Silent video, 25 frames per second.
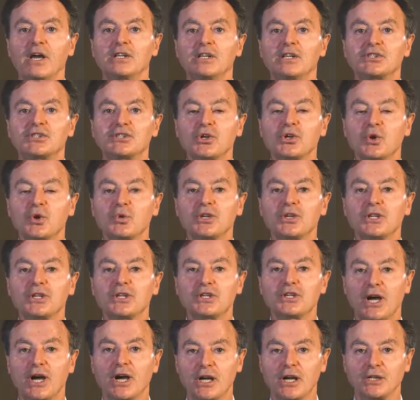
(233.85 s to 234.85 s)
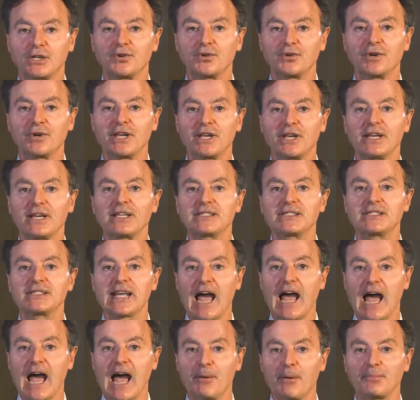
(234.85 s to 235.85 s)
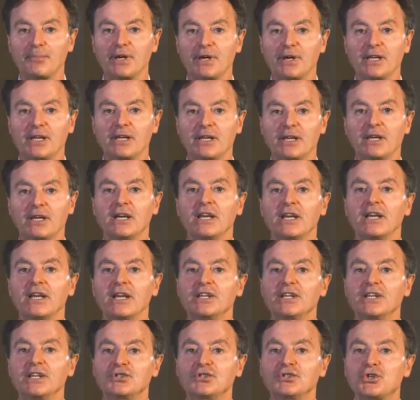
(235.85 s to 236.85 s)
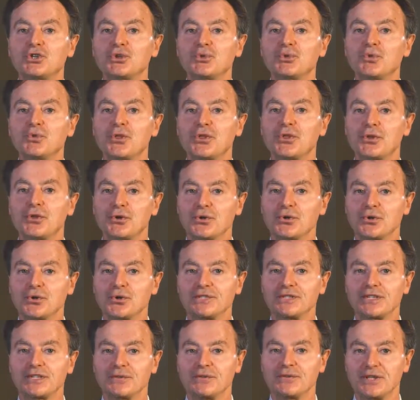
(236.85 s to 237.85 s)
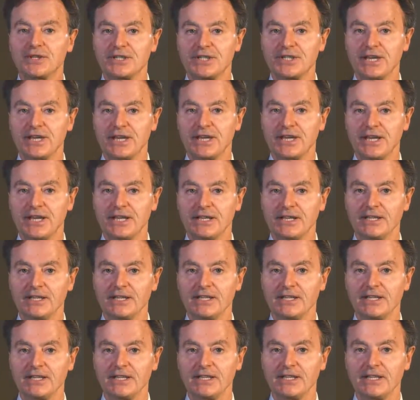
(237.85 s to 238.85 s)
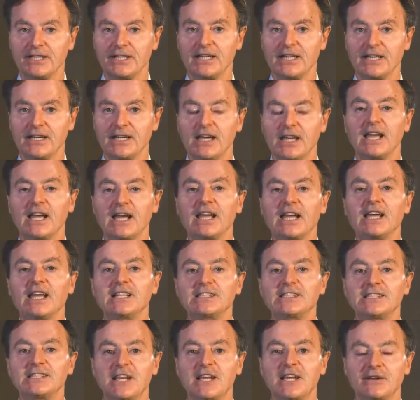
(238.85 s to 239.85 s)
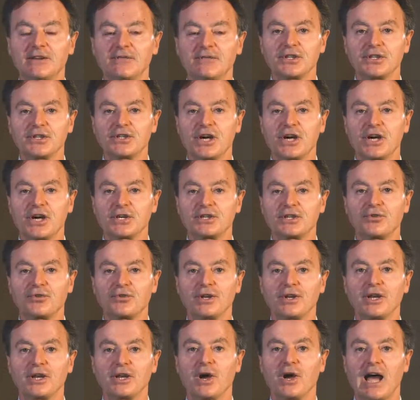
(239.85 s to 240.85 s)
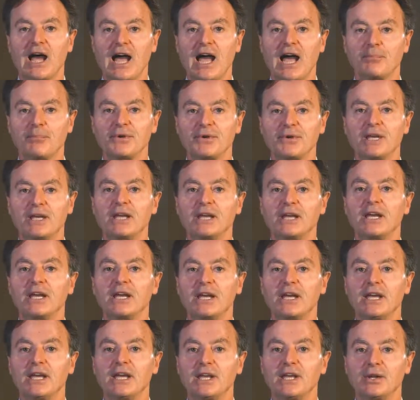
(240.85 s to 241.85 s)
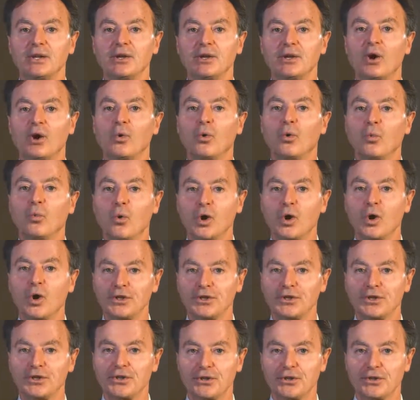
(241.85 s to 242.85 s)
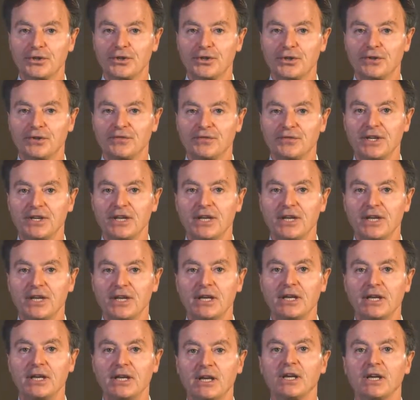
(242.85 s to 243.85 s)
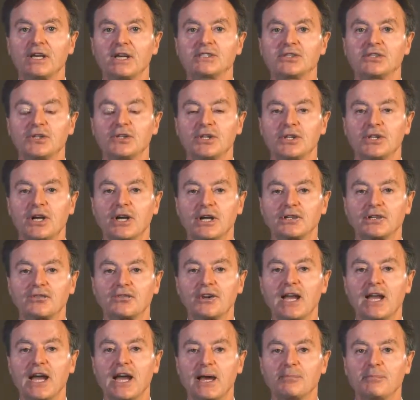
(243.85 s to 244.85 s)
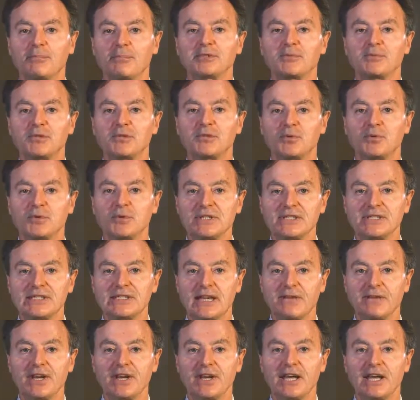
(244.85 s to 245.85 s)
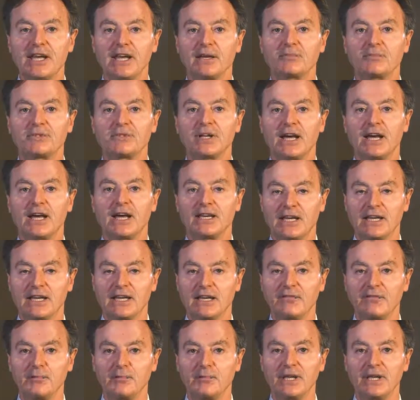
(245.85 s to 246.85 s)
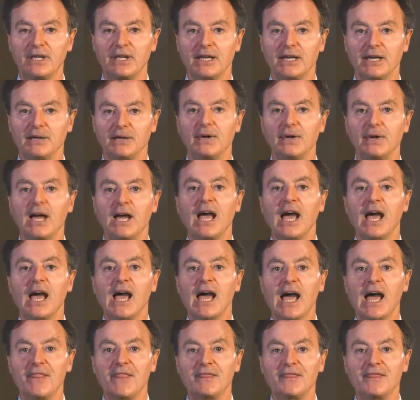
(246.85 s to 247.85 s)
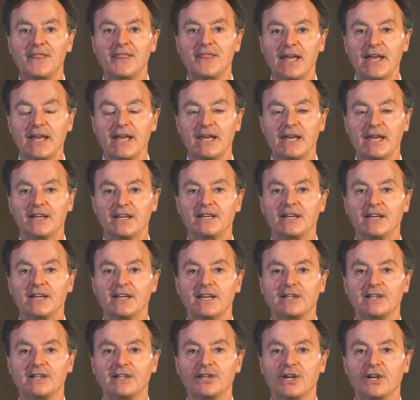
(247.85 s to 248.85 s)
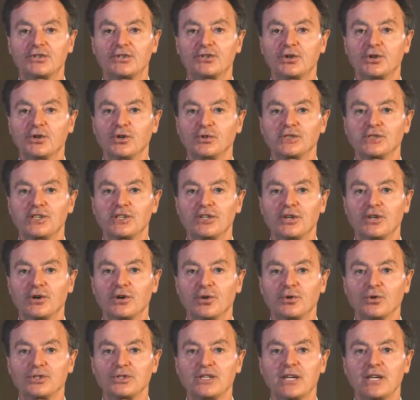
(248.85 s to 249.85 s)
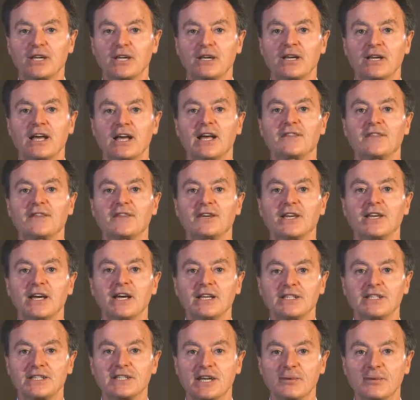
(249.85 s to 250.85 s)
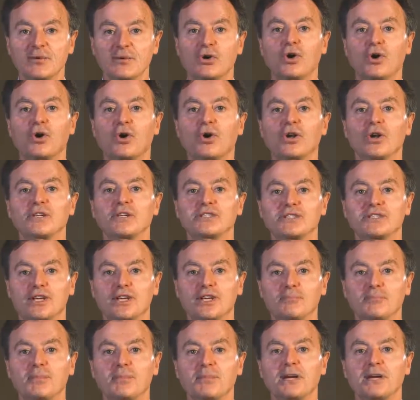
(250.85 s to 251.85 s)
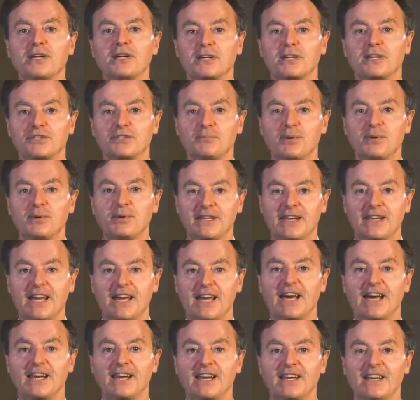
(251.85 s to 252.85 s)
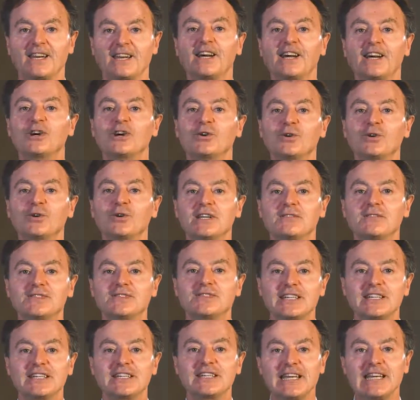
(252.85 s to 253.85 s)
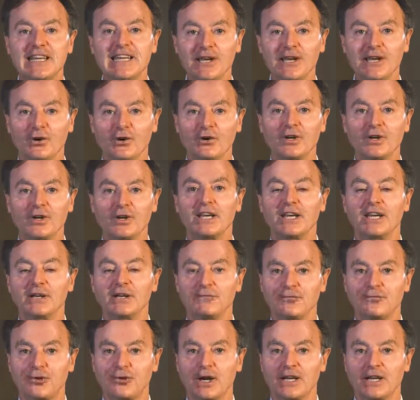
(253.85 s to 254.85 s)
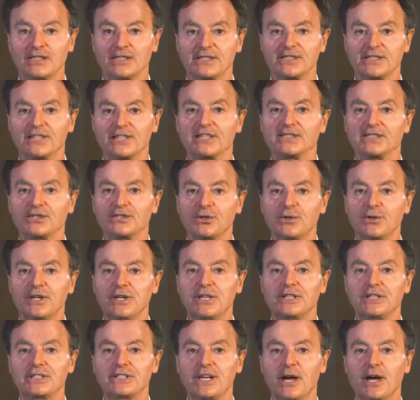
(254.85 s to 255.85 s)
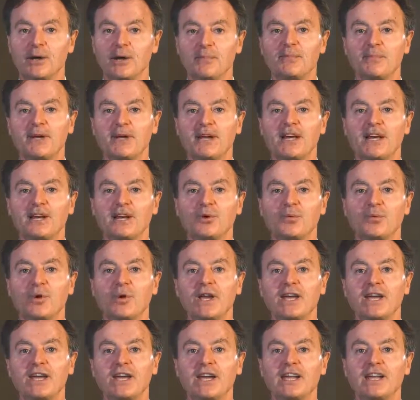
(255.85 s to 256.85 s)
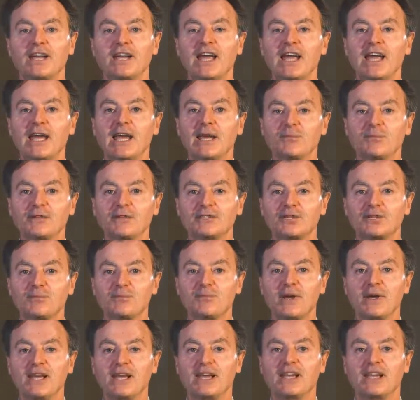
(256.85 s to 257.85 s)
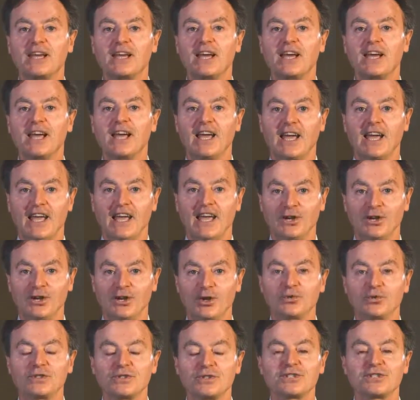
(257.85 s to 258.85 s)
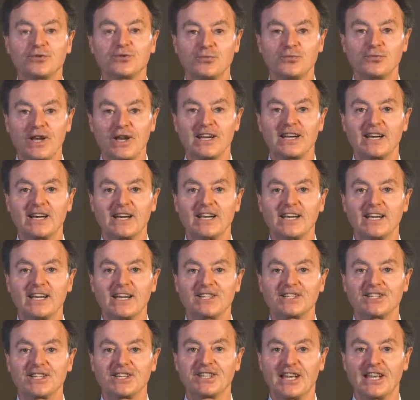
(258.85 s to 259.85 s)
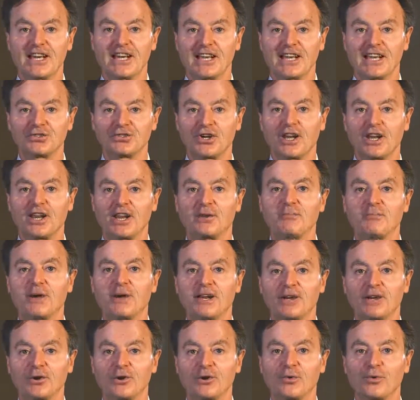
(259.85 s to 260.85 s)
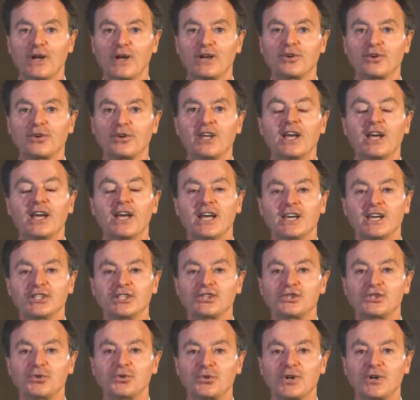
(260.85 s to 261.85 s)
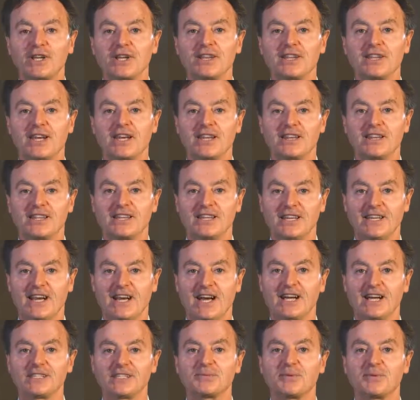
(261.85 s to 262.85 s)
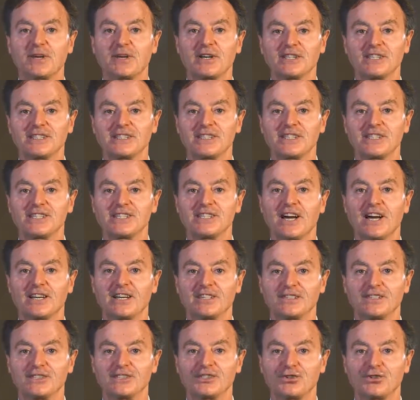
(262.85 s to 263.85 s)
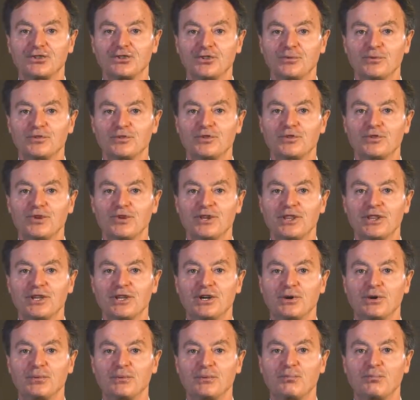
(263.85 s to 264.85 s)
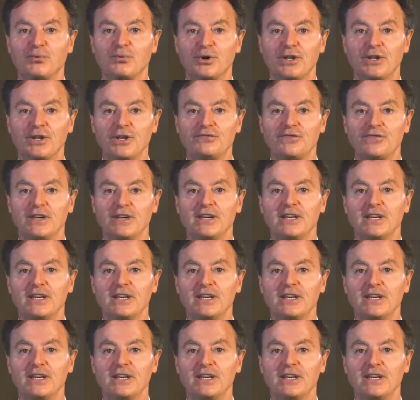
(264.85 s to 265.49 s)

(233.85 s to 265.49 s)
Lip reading: So the doctoring is happening in 2/3 of the day instead doctoring happening in 1/3 of the day. So the doctoring happens between 7 a.m. and 11 p.m. and then the doctor goes to their hotel and the nighttime call is done by Dr. Belkadi, who lives in Lyon in France. So he is up and awake and able to make a note directly into the electronic medical record, assuring that the hospitalist is not disturbed during their brief